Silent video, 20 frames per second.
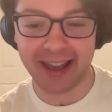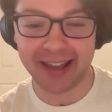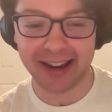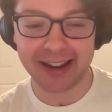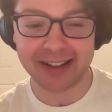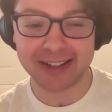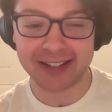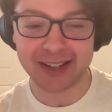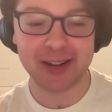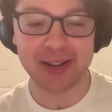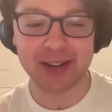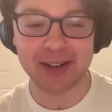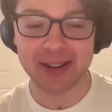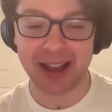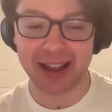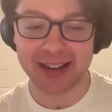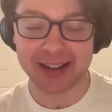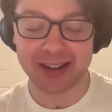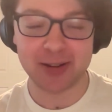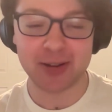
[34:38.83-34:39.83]
And I
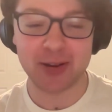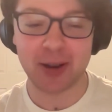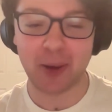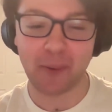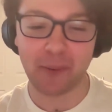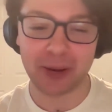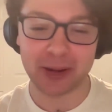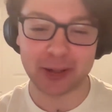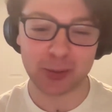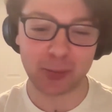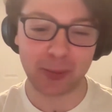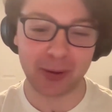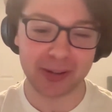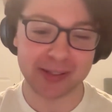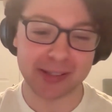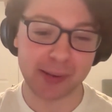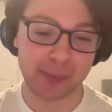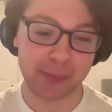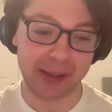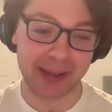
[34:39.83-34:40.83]
didn't know which one
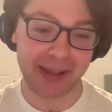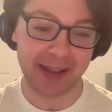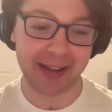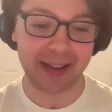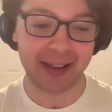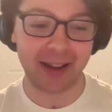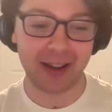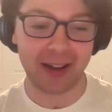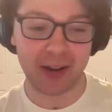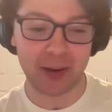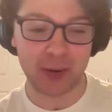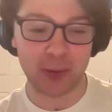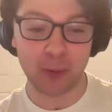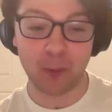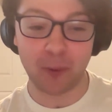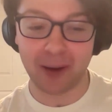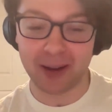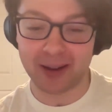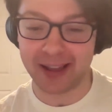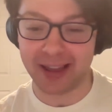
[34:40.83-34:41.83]
to pick. On
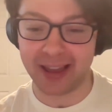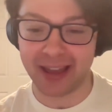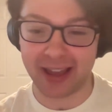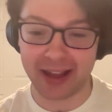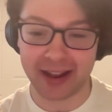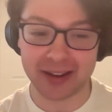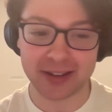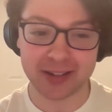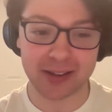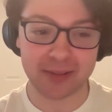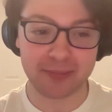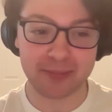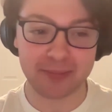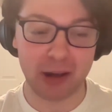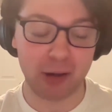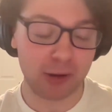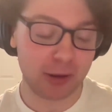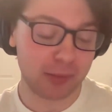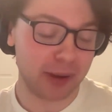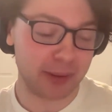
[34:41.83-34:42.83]
one hand,
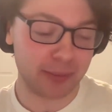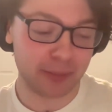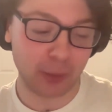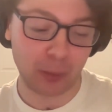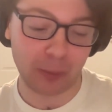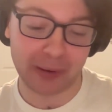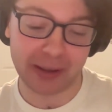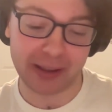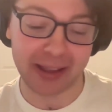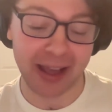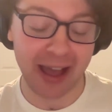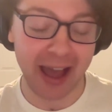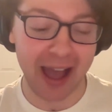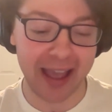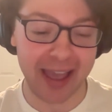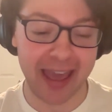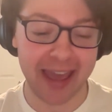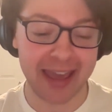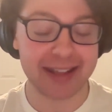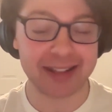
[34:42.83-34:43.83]
Malcolm and Marie.
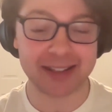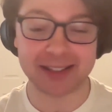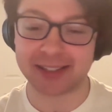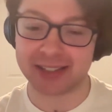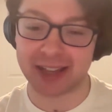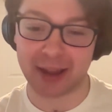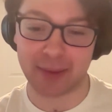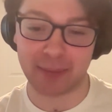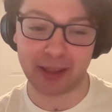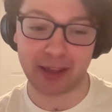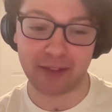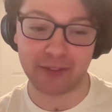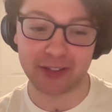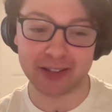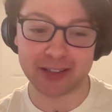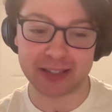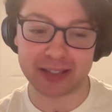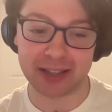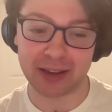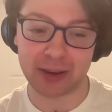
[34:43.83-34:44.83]
I hate Sam
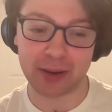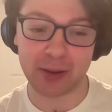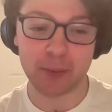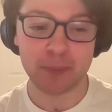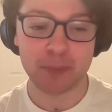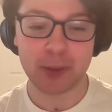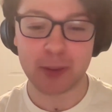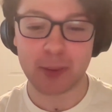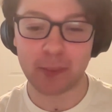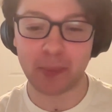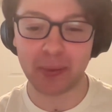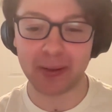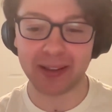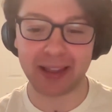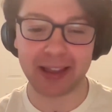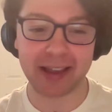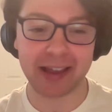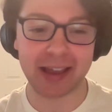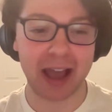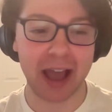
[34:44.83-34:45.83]
Levinson, but
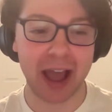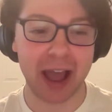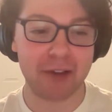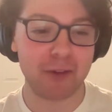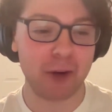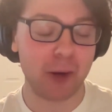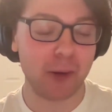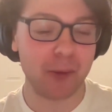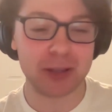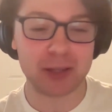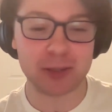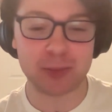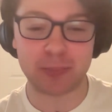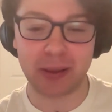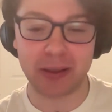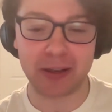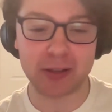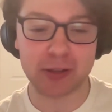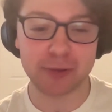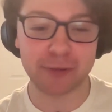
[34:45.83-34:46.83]
like I've always
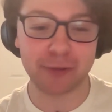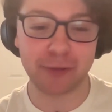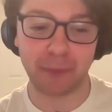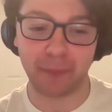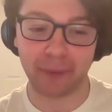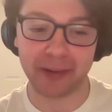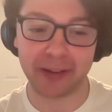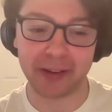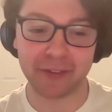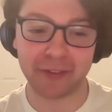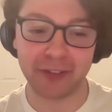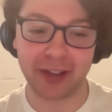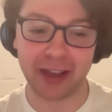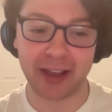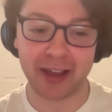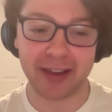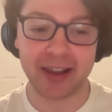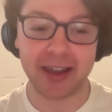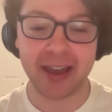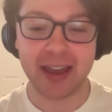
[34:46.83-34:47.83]
been a Euphoria
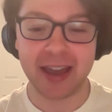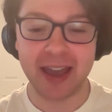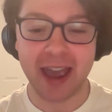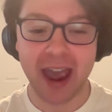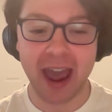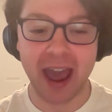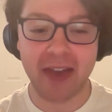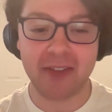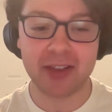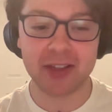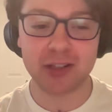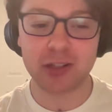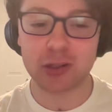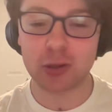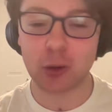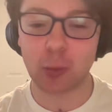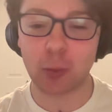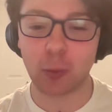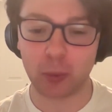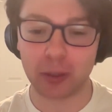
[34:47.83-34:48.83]
fan, and this is
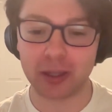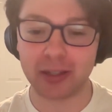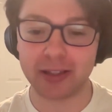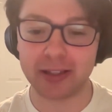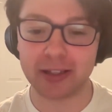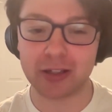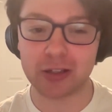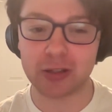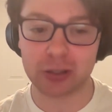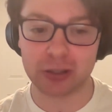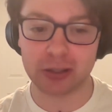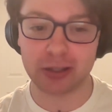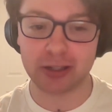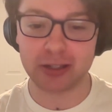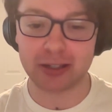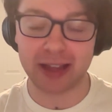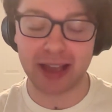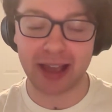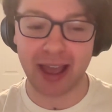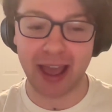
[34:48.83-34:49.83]
a really
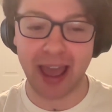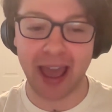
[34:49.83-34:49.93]
good